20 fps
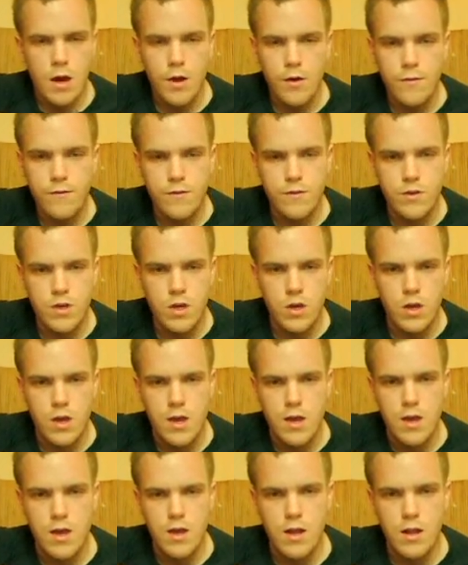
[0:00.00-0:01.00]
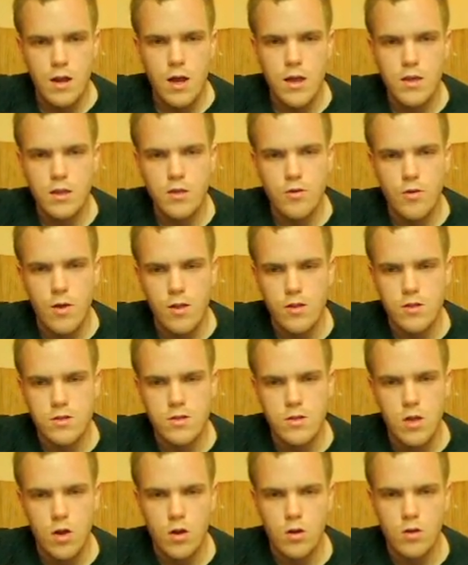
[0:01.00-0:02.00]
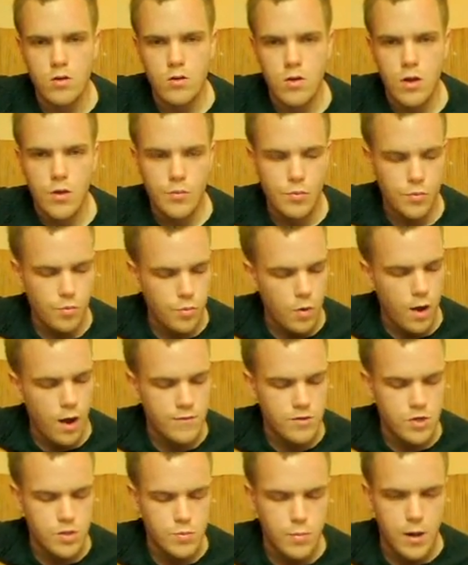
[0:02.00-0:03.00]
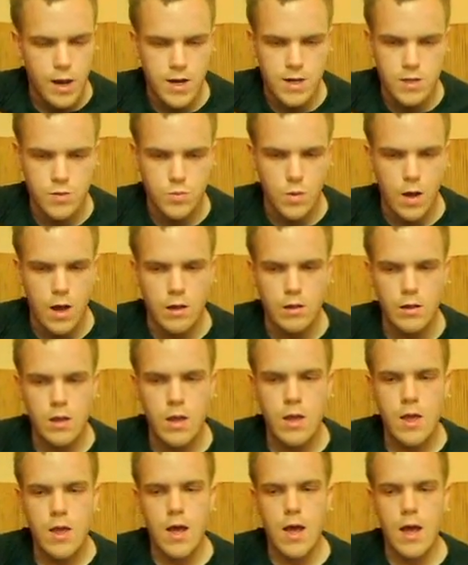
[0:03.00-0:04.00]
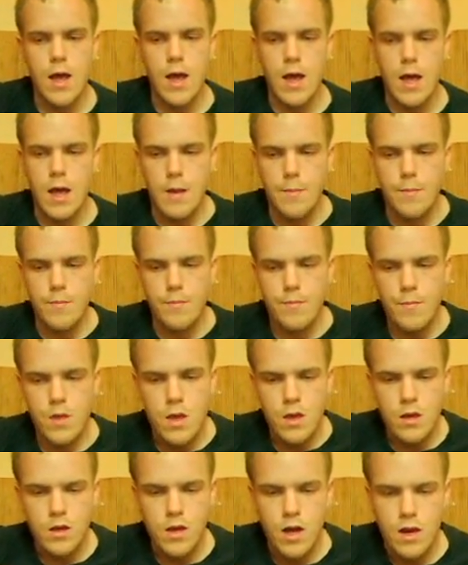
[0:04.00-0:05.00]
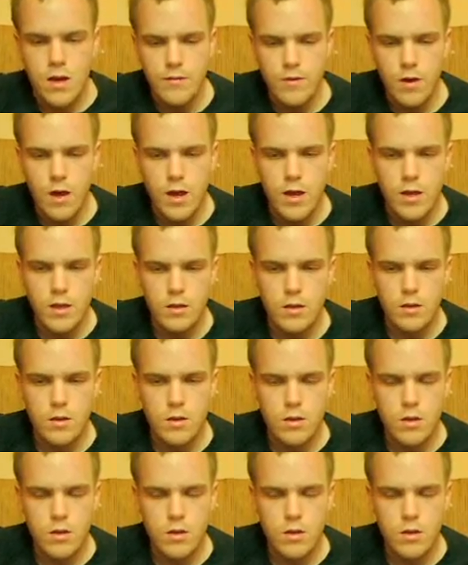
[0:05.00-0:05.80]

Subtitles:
And often you hear, like throughout the song and what I've just played as well, kind of like,